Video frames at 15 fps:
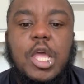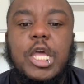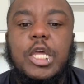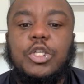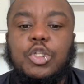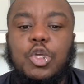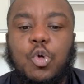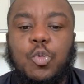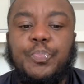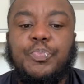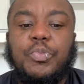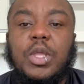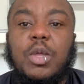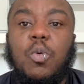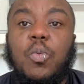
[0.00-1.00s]
So
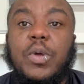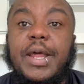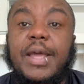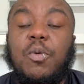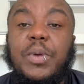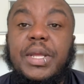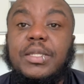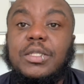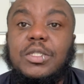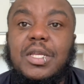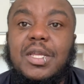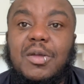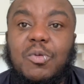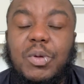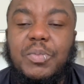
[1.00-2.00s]
when I went,
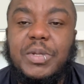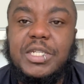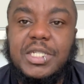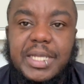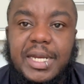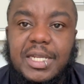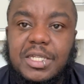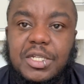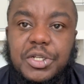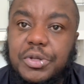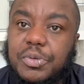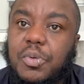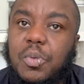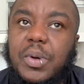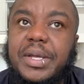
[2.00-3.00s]
what we decided to do
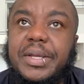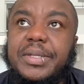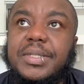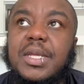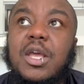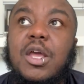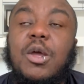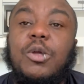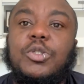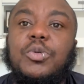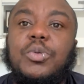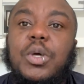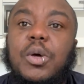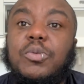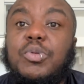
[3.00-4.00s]
was to
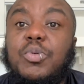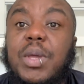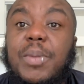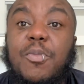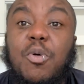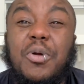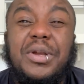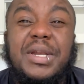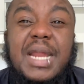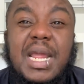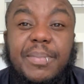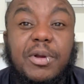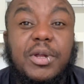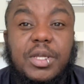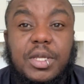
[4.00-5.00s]
go to a more
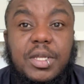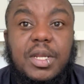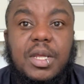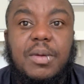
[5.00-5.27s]
neighborhood